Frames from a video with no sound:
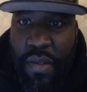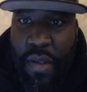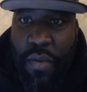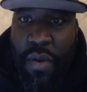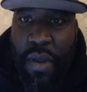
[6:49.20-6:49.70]
So
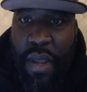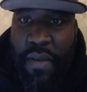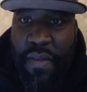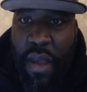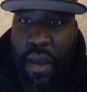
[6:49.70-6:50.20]
we're going to give
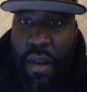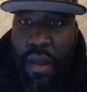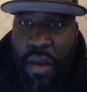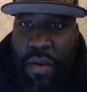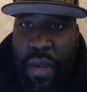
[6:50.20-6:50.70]
y'all a
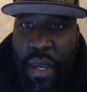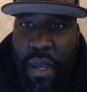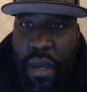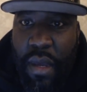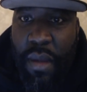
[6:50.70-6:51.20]
quick
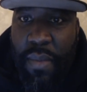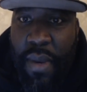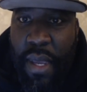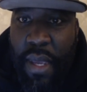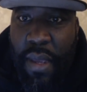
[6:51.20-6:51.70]

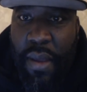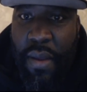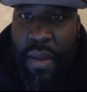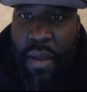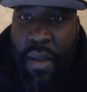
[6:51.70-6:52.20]
update
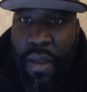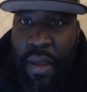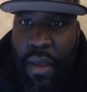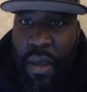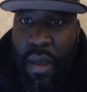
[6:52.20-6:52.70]

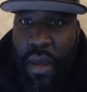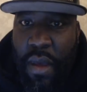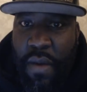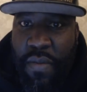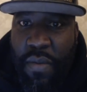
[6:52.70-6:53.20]

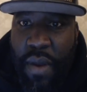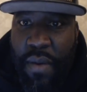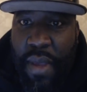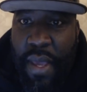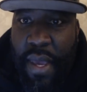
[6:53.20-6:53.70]
of where
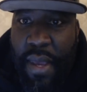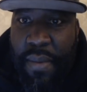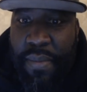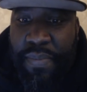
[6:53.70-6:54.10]
we at